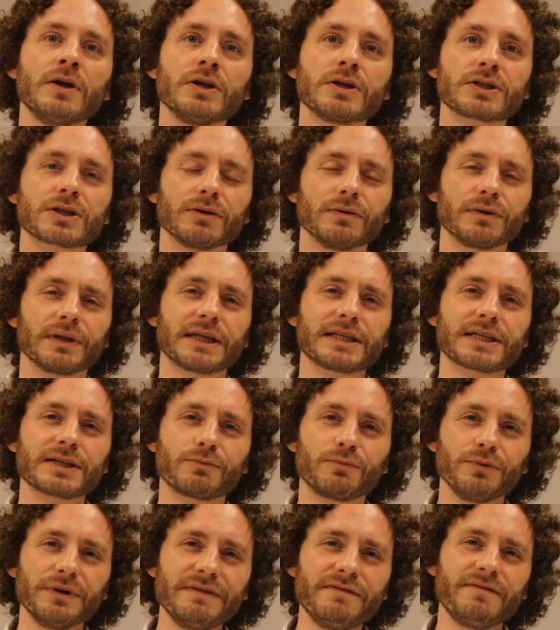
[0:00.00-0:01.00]
So
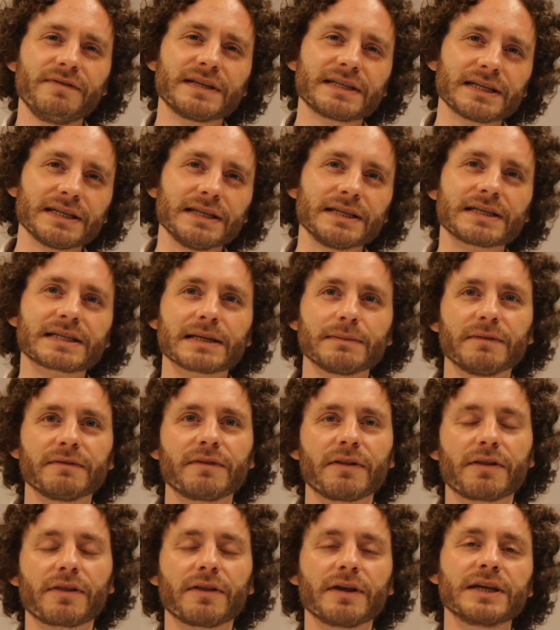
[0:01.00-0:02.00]
let's revisit some of
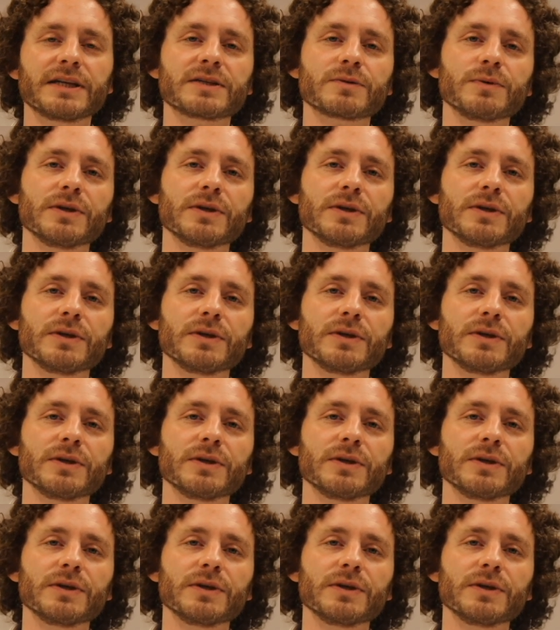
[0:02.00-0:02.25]
the things